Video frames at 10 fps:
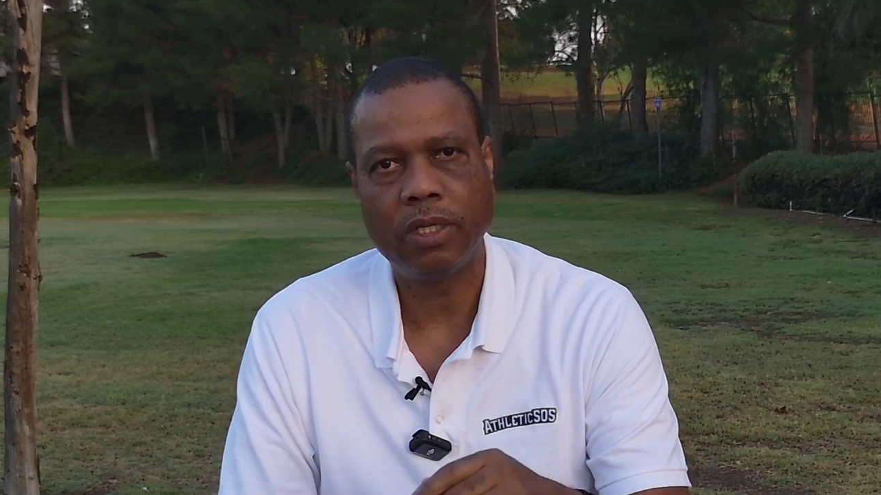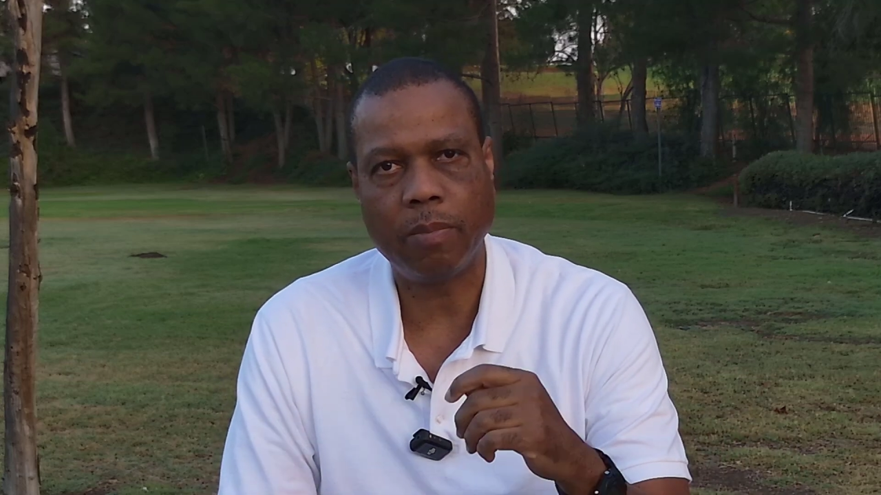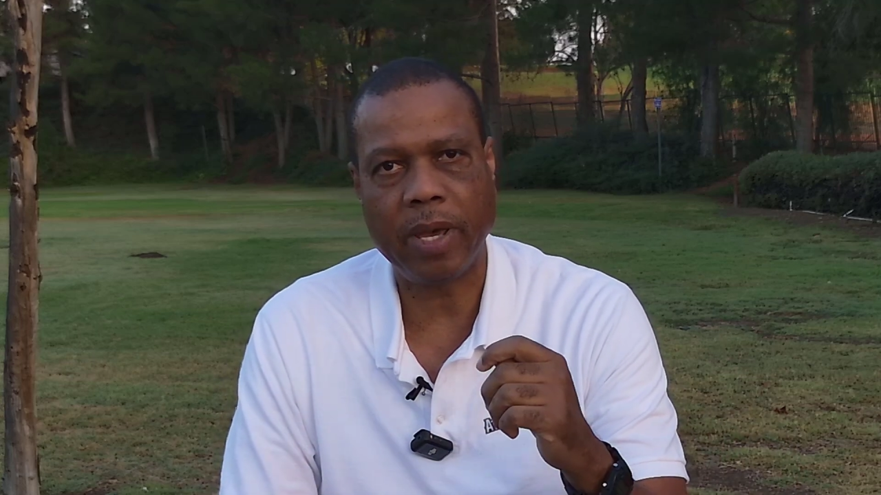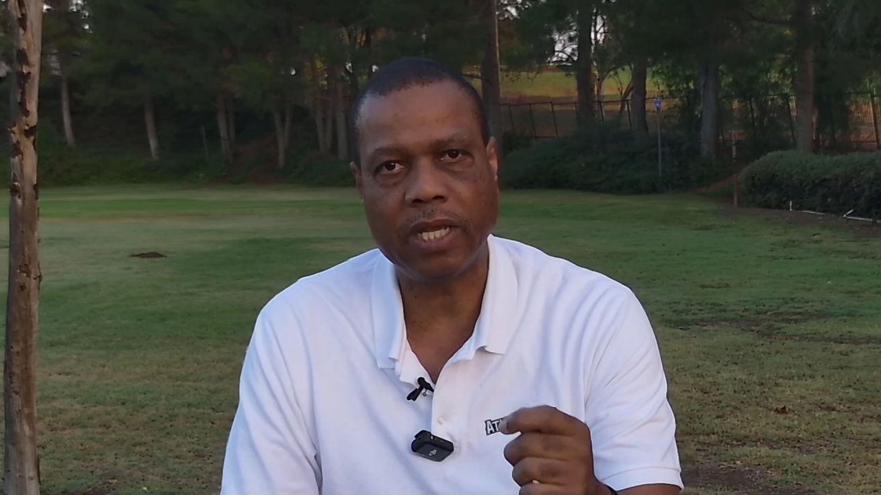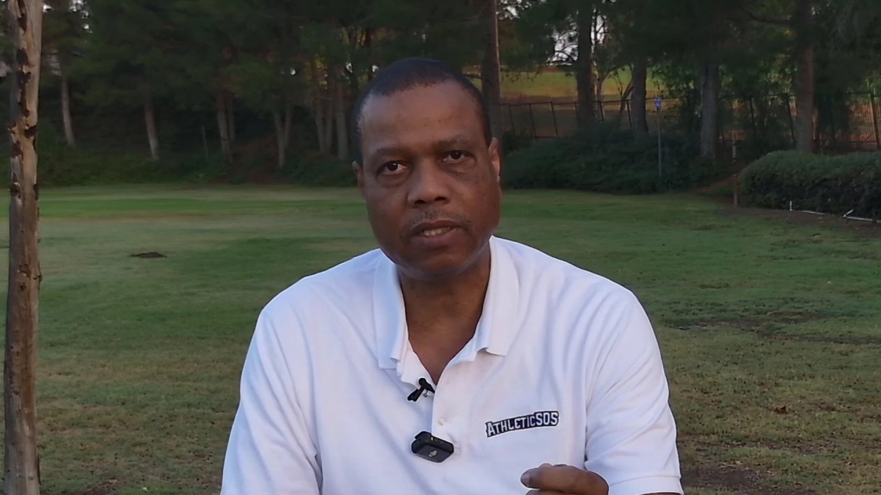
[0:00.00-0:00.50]
to
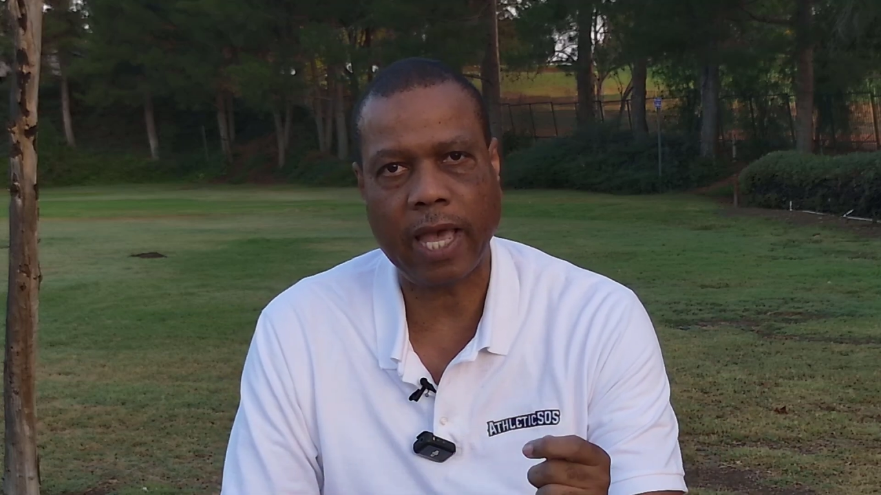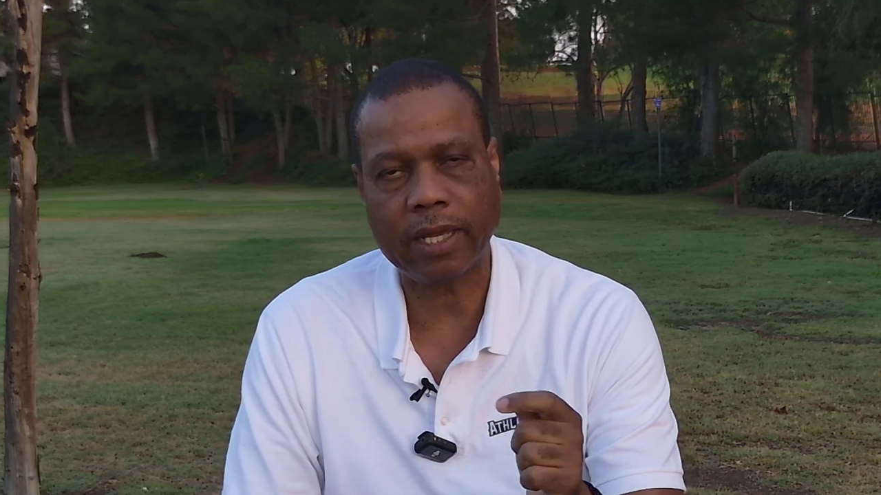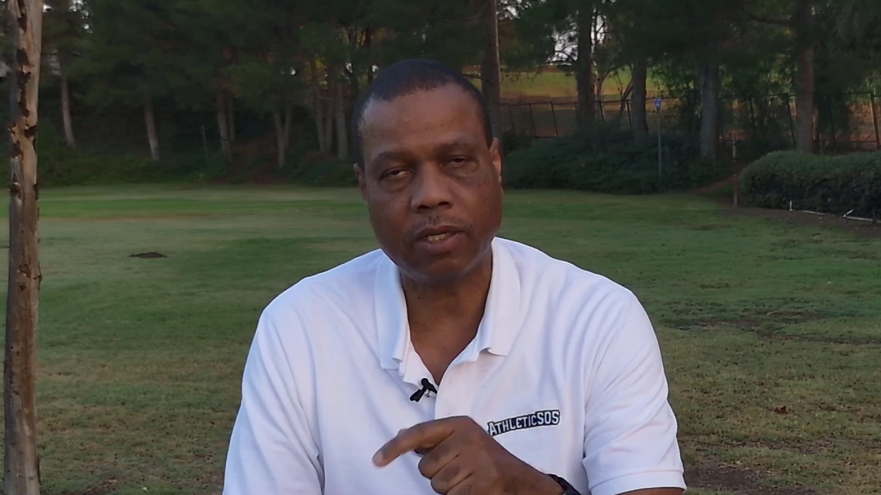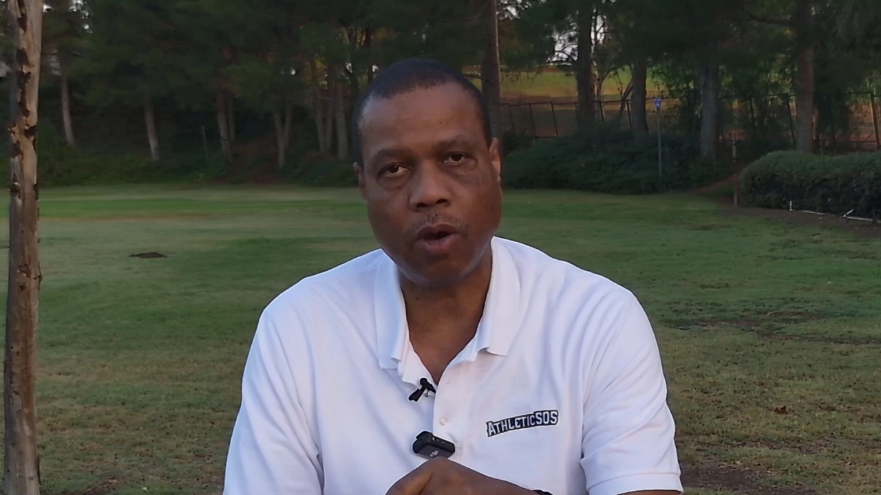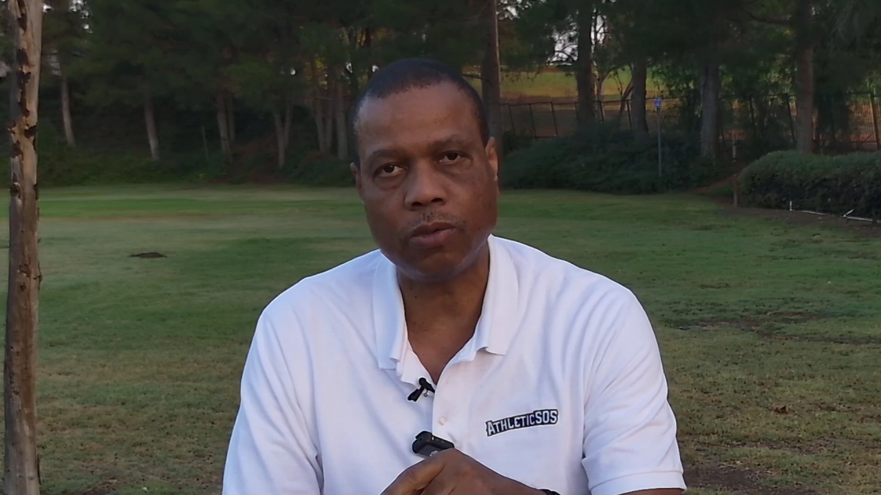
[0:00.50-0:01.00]
make
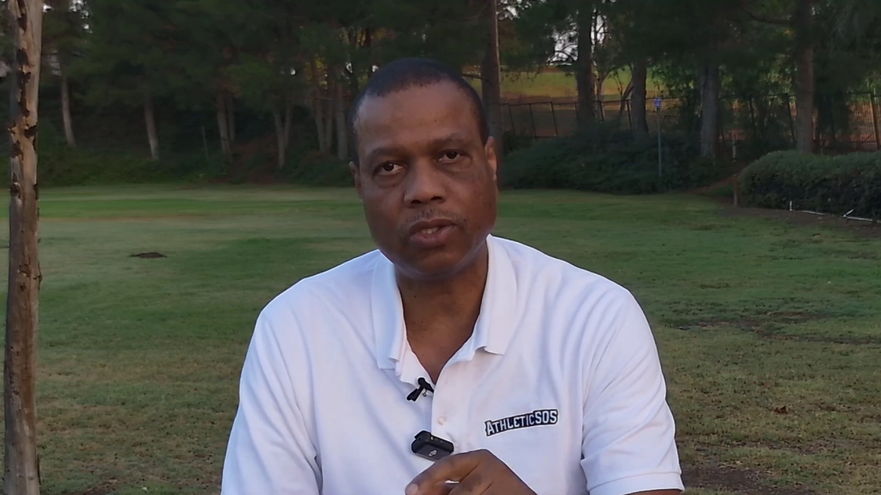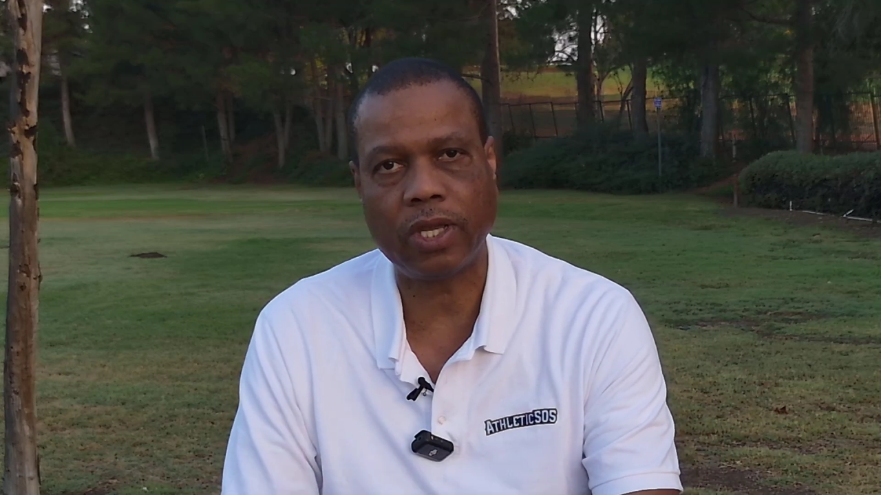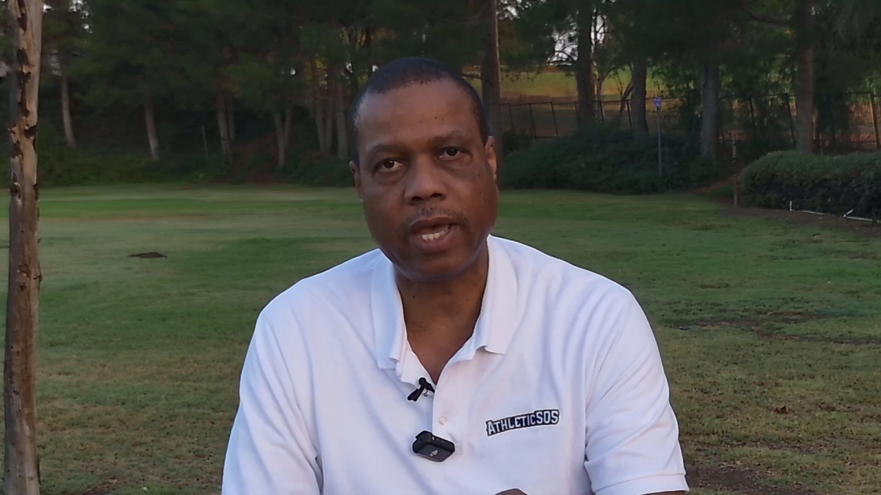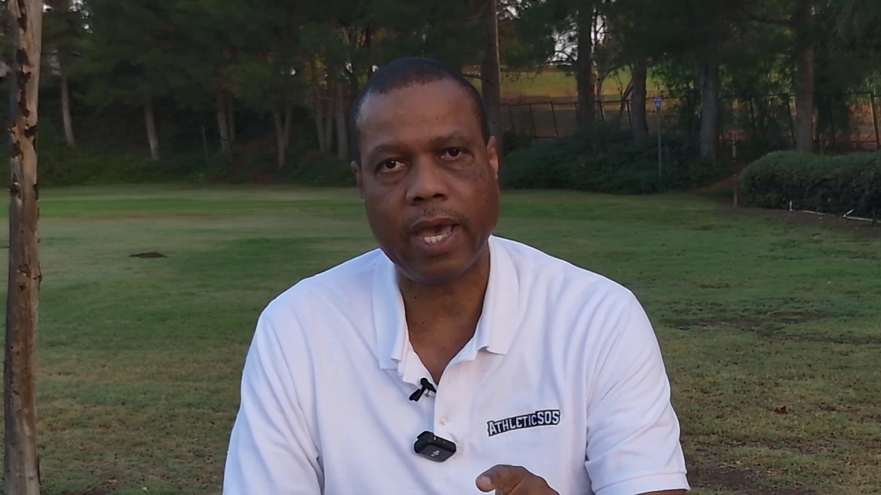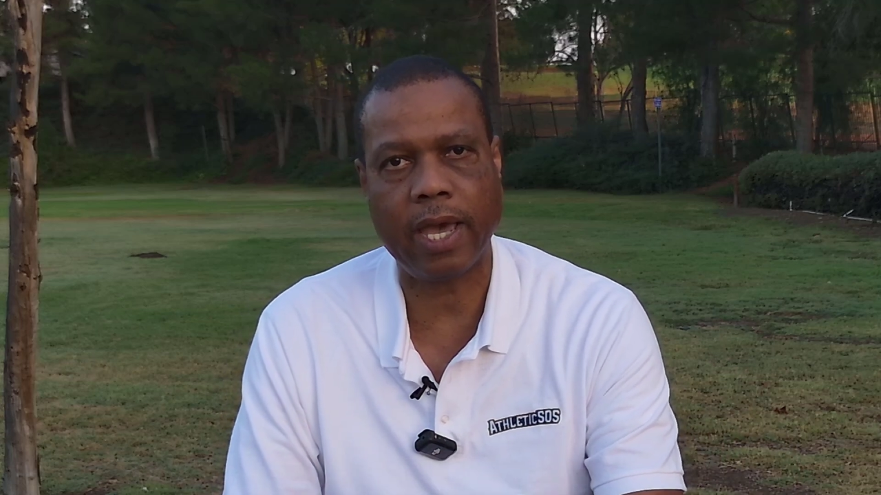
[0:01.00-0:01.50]
that coach
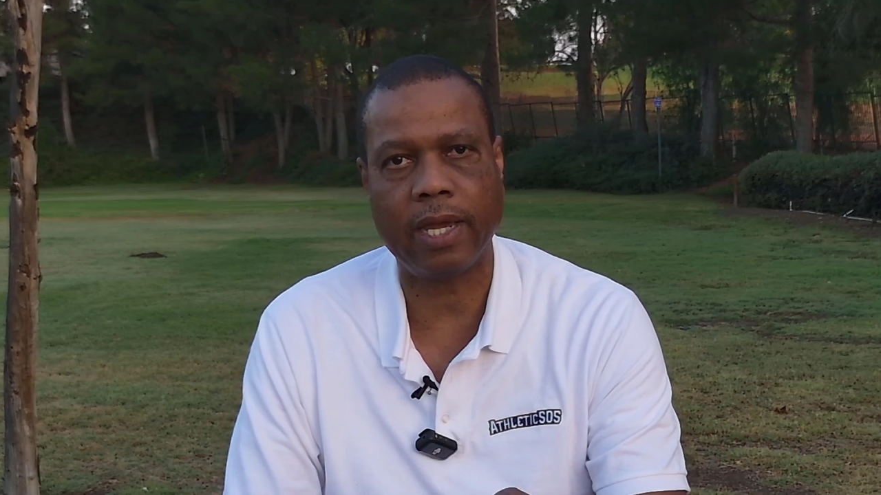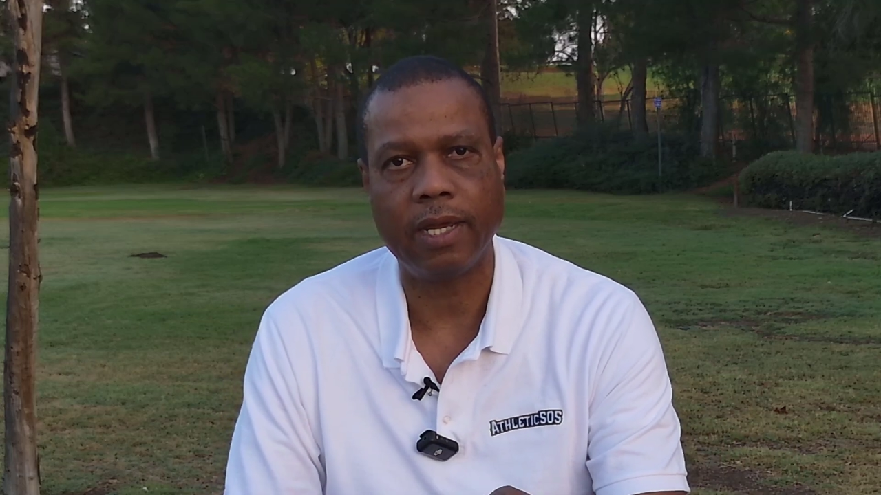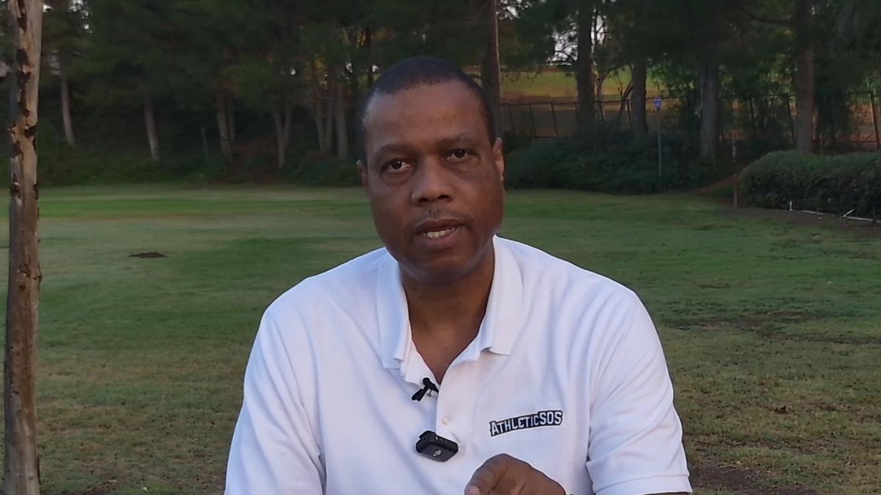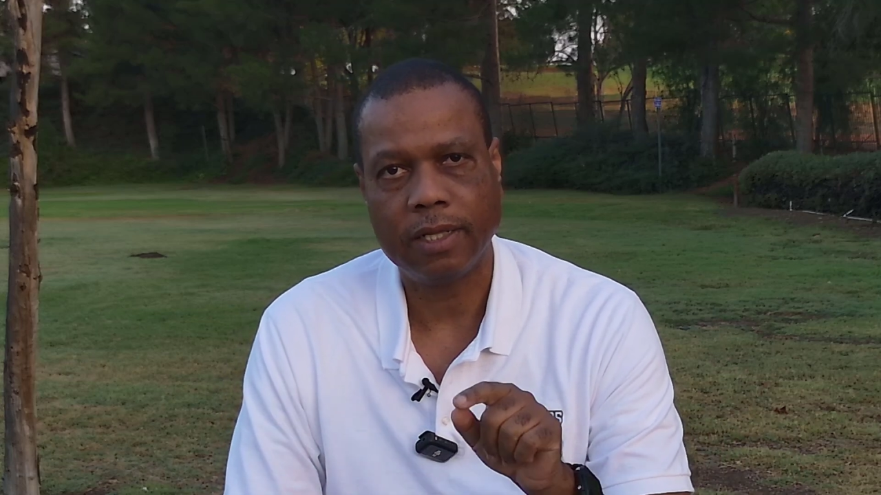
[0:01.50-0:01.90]
say, hey,